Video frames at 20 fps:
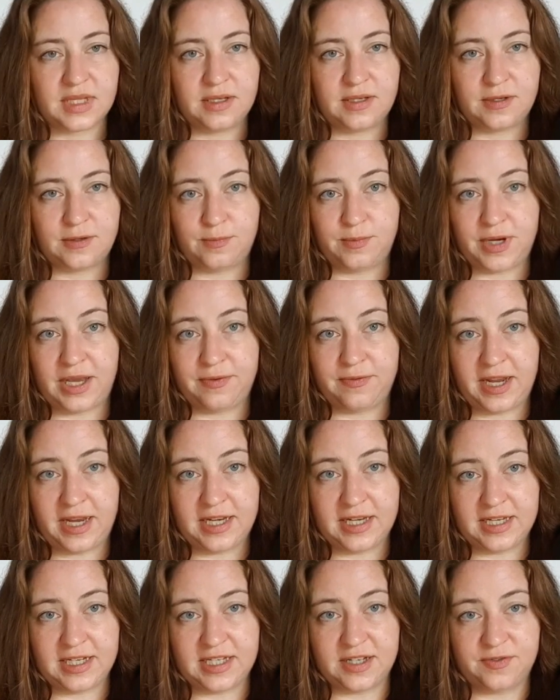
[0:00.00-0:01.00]
So, by
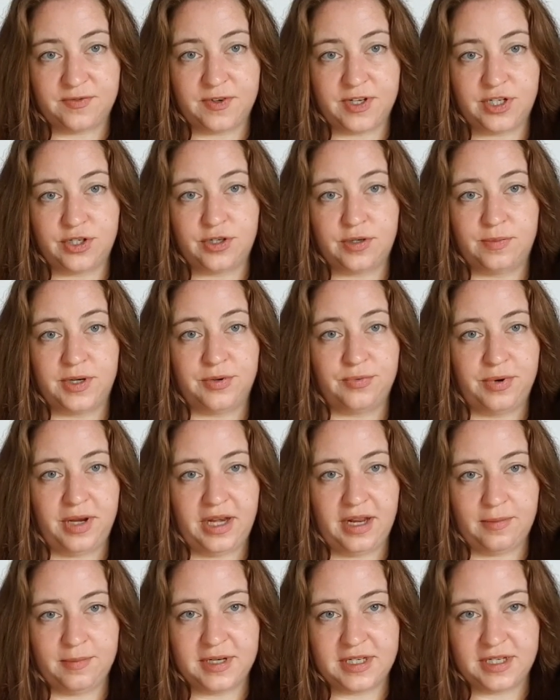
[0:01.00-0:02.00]
finding different German
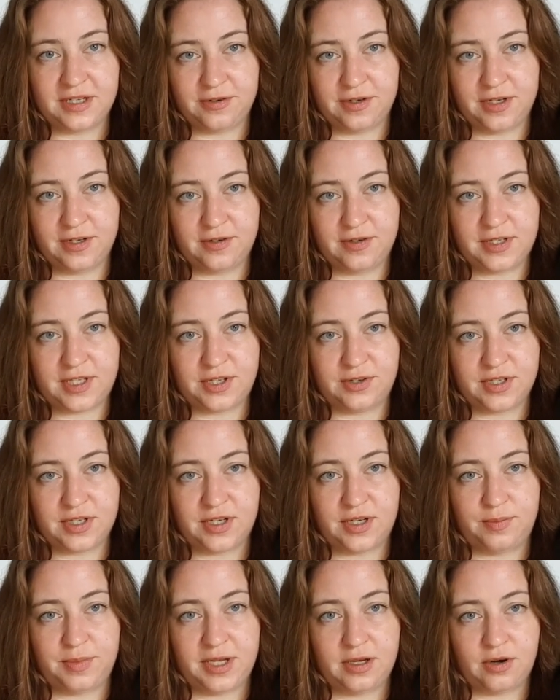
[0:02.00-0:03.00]
reading materials, those
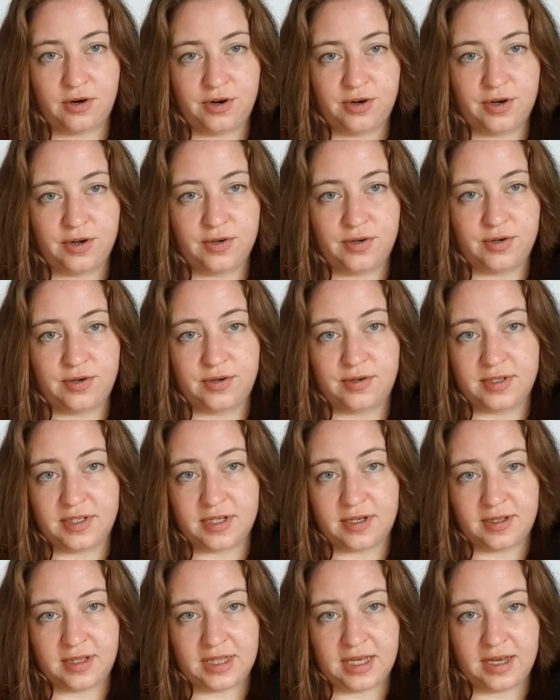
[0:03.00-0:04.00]
could be articles
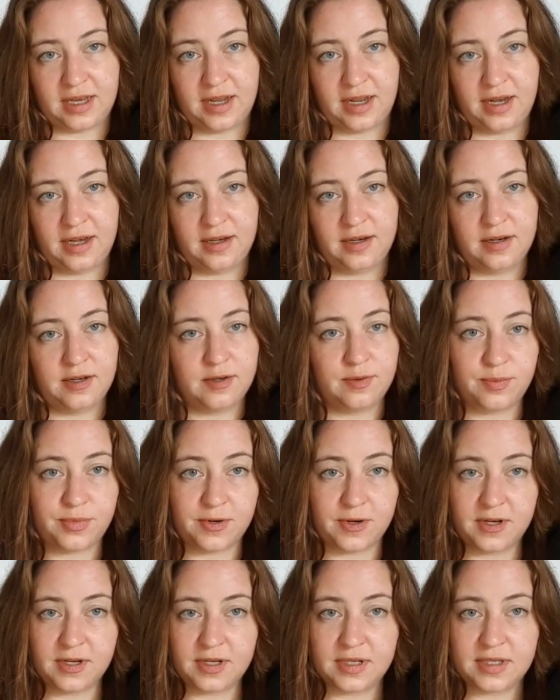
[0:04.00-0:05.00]
online,
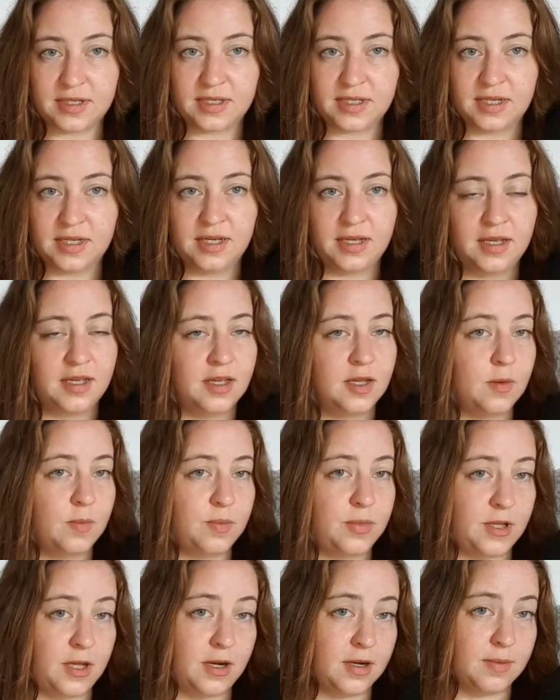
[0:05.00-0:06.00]
books,
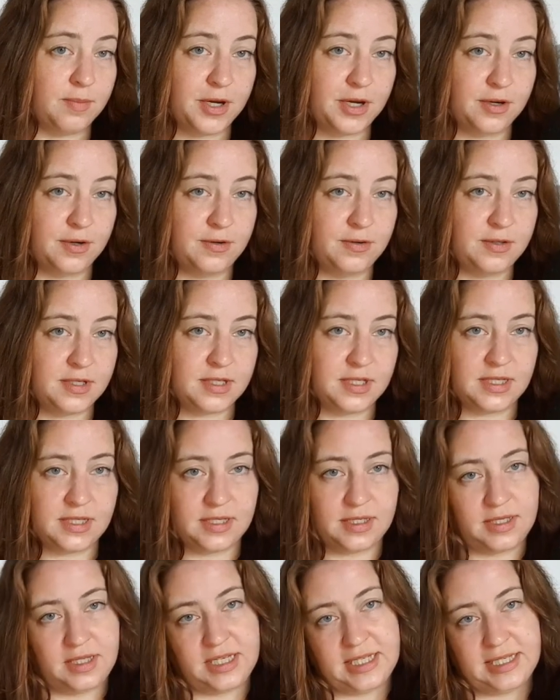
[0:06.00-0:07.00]
blog
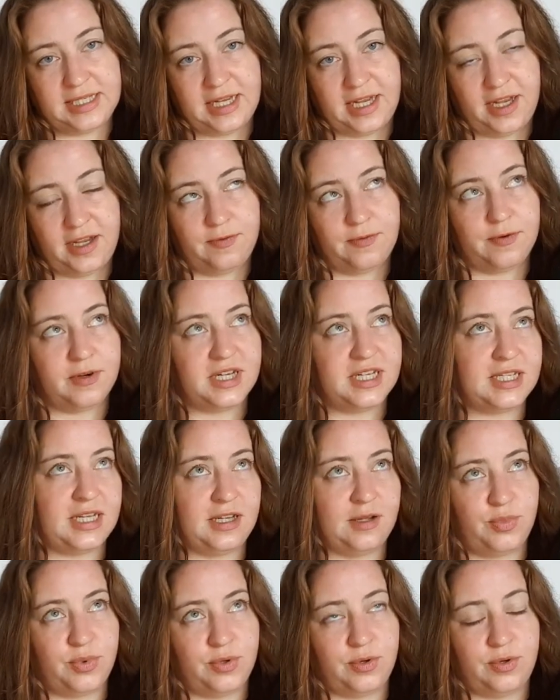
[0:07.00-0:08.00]
posts. Let's say, for
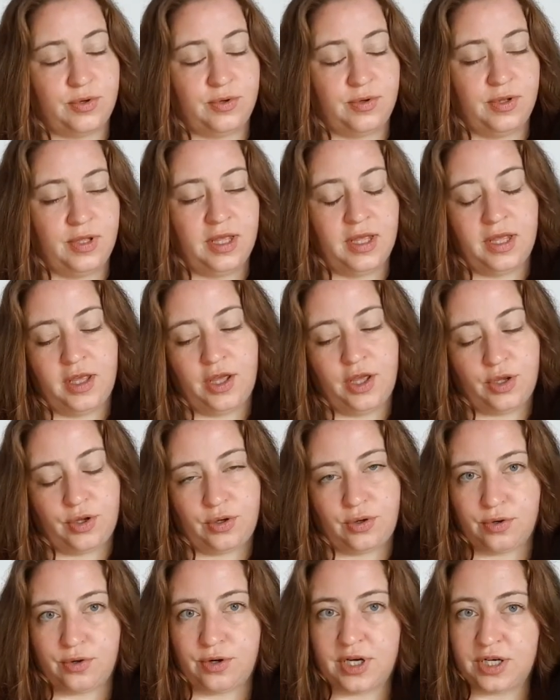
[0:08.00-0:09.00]
example,
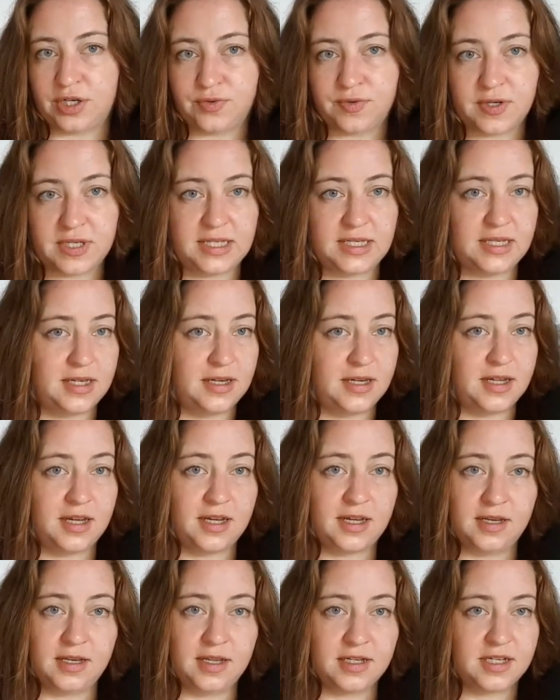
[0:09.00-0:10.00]
you're interested
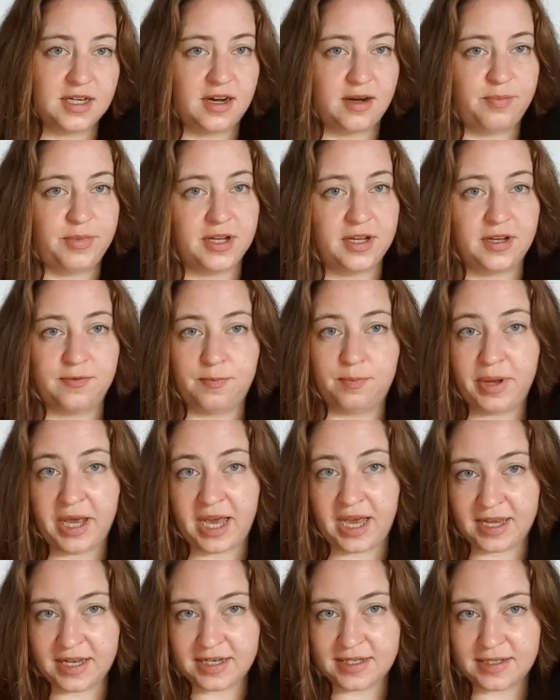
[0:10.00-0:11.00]
in the topic of
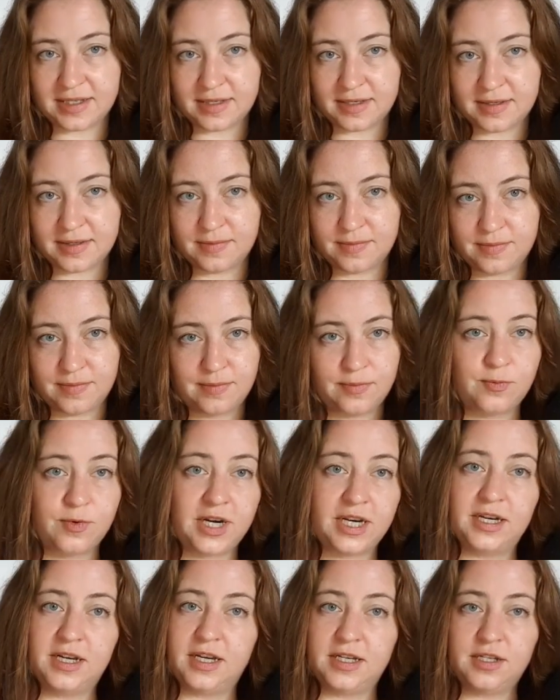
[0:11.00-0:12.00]
pets.
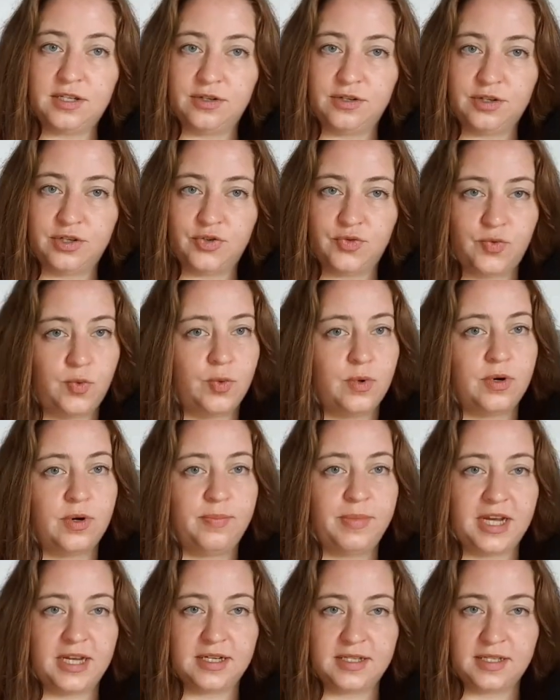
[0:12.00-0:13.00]
Why not search for
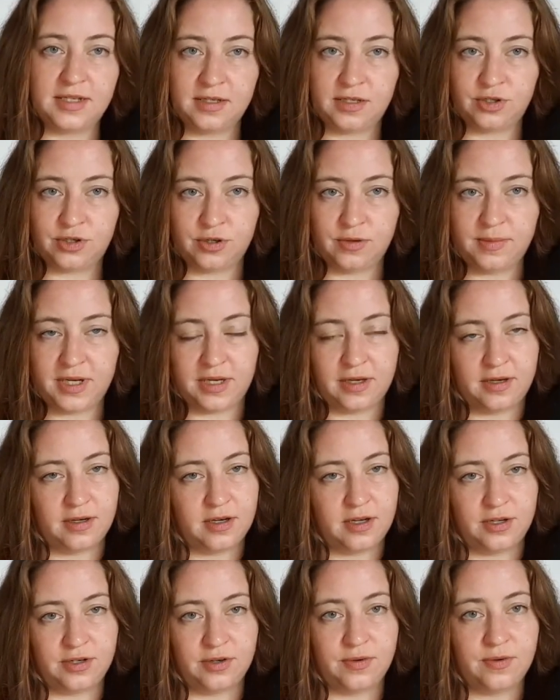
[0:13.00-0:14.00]
pets in
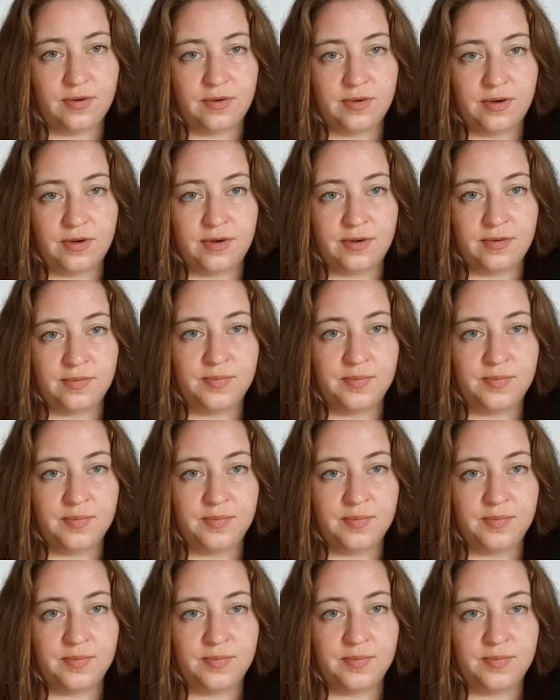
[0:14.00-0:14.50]
German on Google